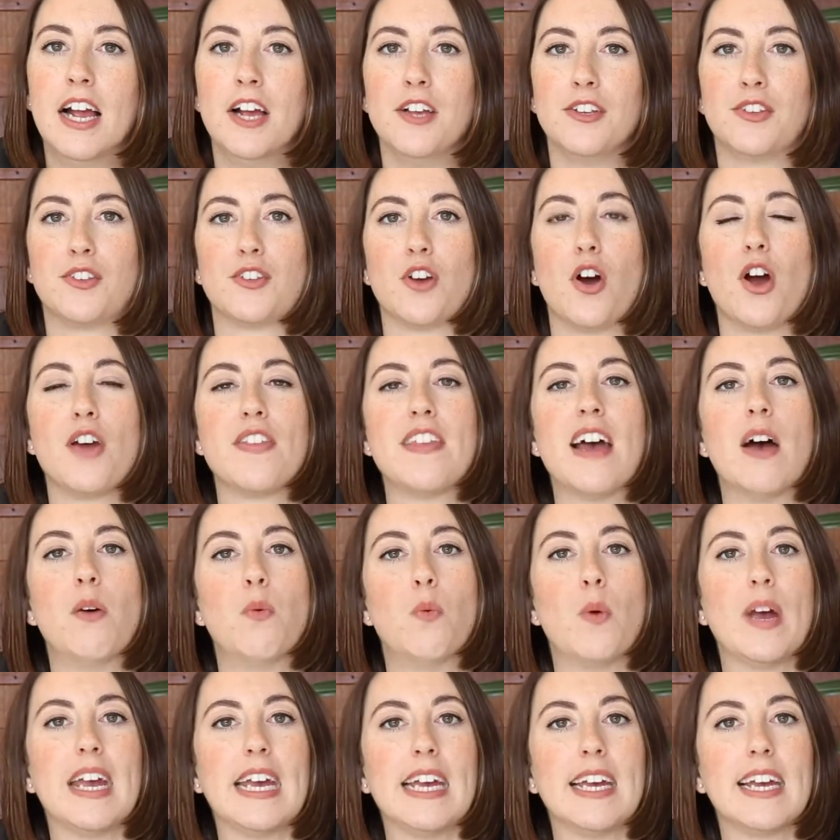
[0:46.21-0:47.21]
so
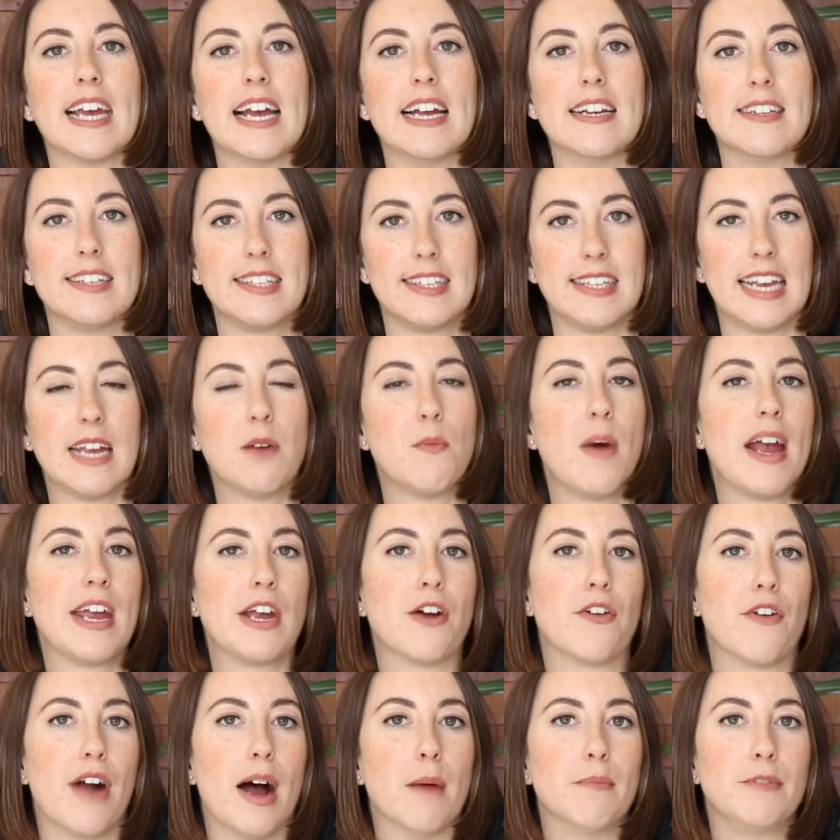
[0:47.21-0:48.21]
that we can see where
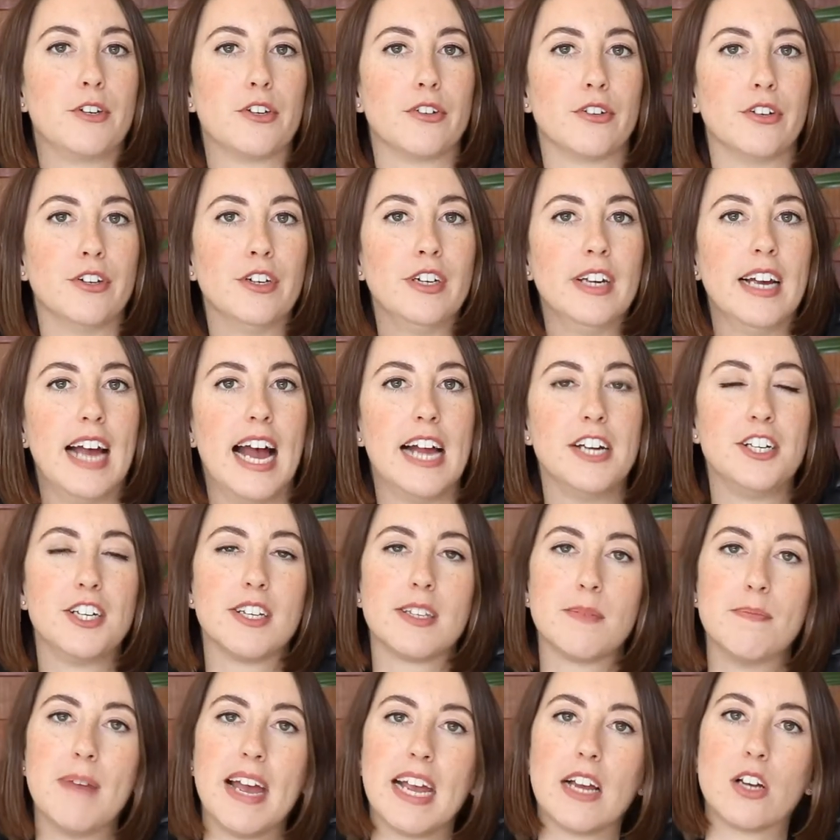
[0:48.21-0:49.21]
you're up to and
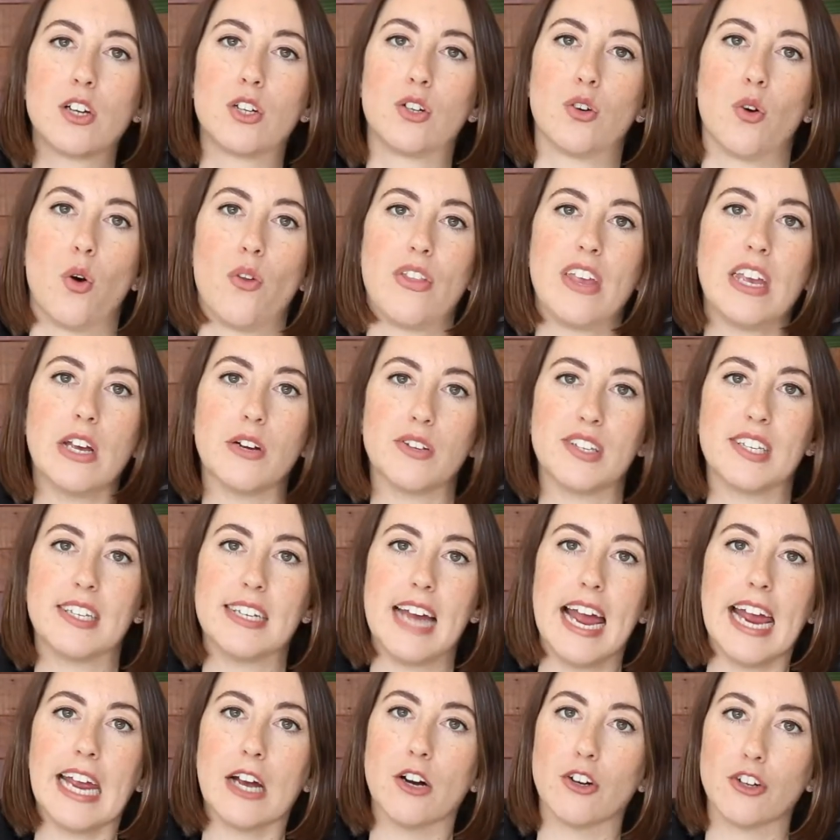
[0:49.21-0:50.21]
just make sure that you're
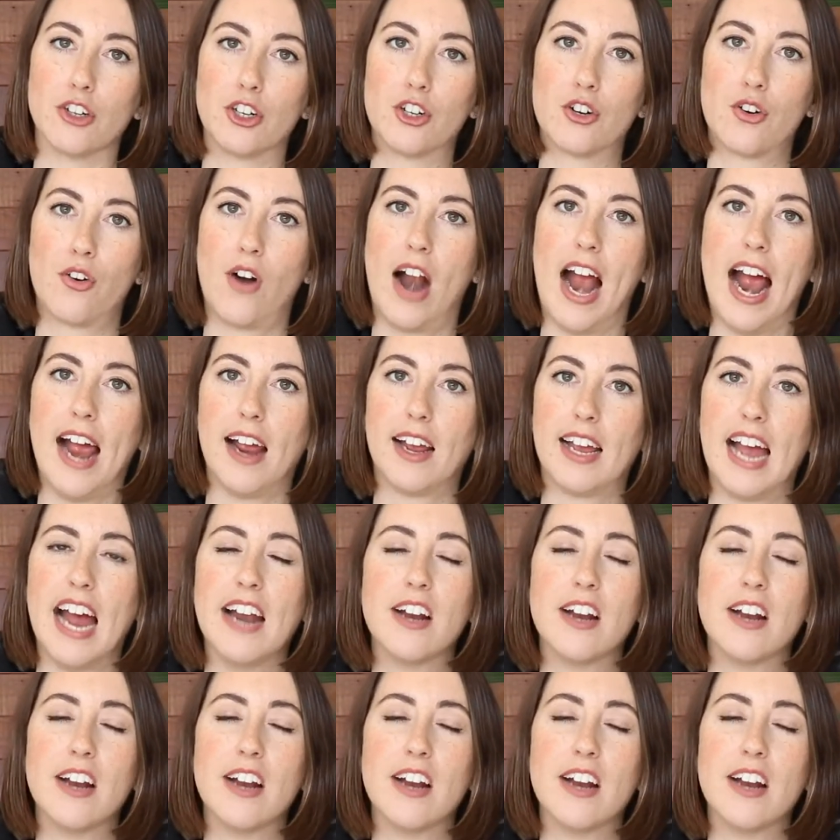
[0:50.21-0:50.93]
staying on track.